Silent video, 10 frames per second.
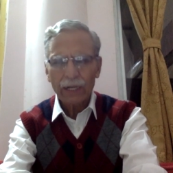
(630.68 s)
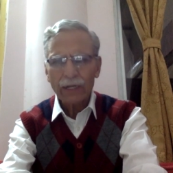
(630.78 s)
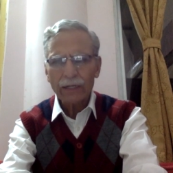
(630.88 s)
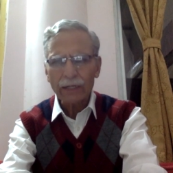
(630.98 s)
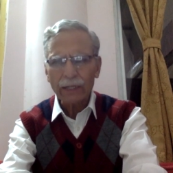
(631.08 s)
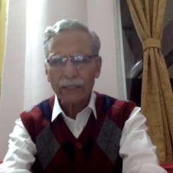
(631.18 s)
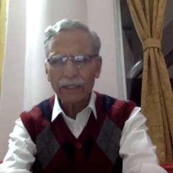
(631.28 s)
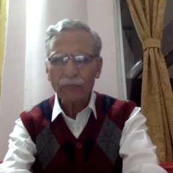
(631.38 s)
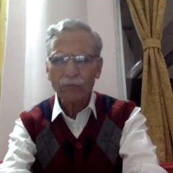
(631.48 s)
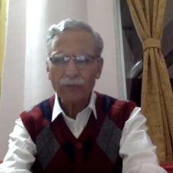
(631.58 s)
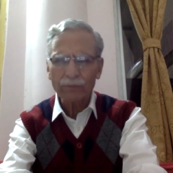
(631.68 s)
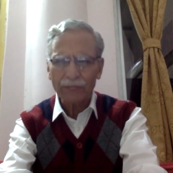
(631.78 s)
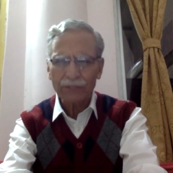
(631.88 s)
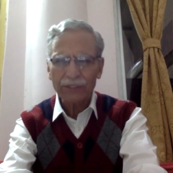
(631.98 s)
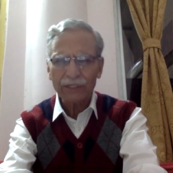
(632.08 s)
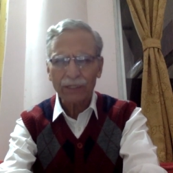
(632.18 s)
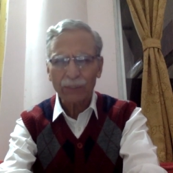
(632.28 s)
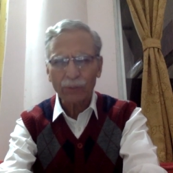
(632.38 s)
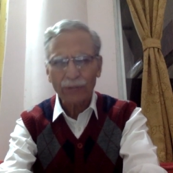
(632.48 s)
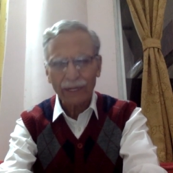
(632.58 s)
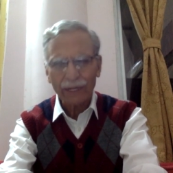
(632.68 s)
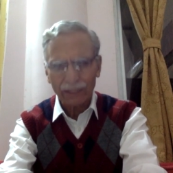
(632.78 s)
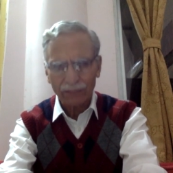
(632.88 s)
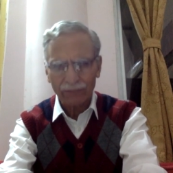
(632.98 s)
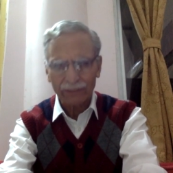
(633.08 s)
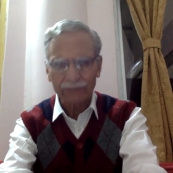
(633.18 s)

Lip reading: Nothing was mentioned about head covering.